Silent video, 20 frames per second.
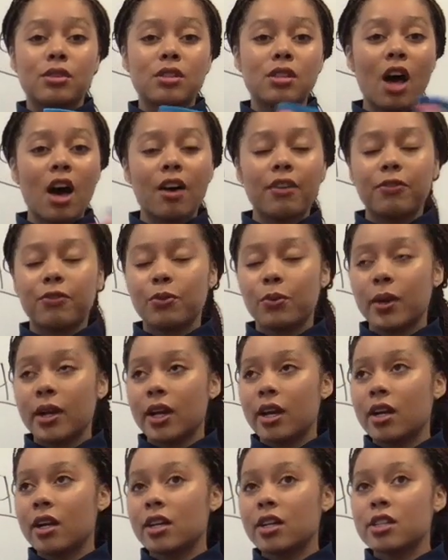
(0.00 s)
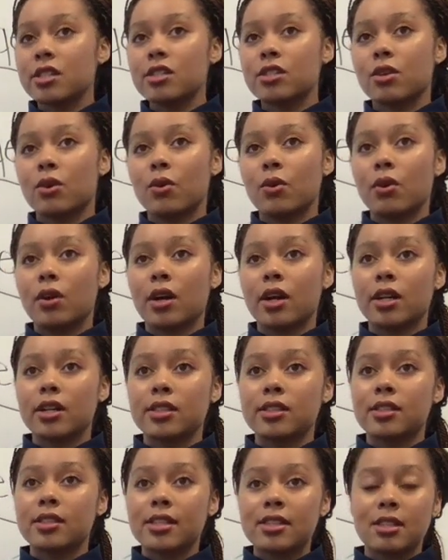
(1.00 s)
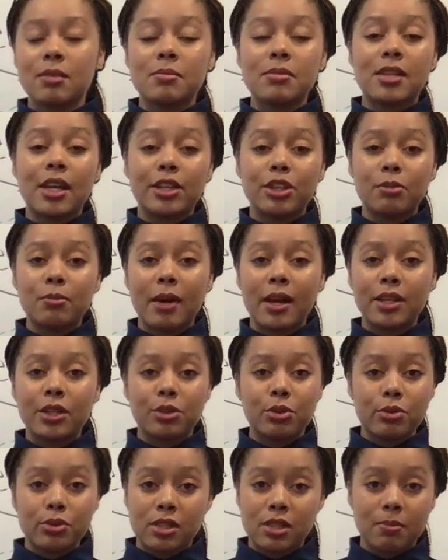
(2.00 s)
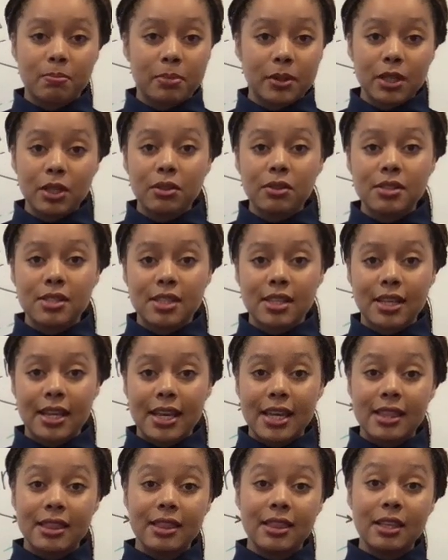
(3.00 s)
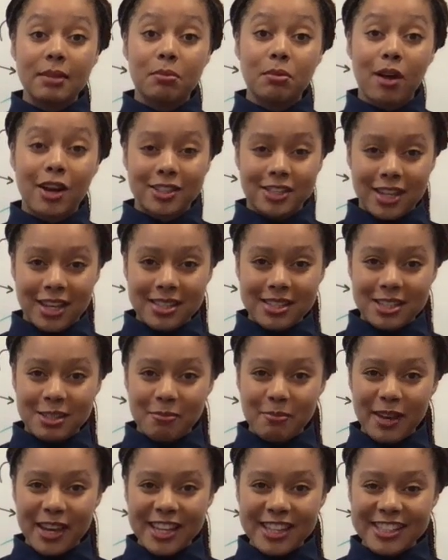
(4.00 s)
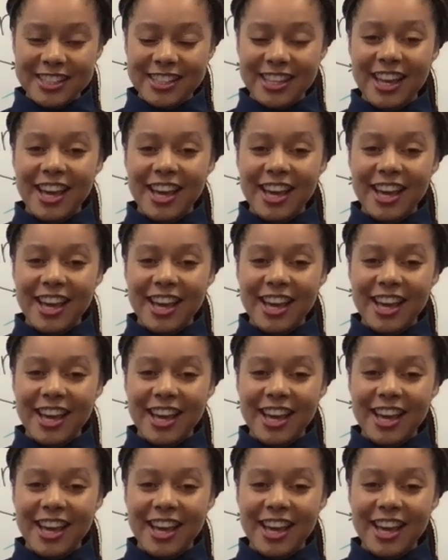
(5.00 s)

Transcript: softwares or systems that you might use to build in the blockchain space.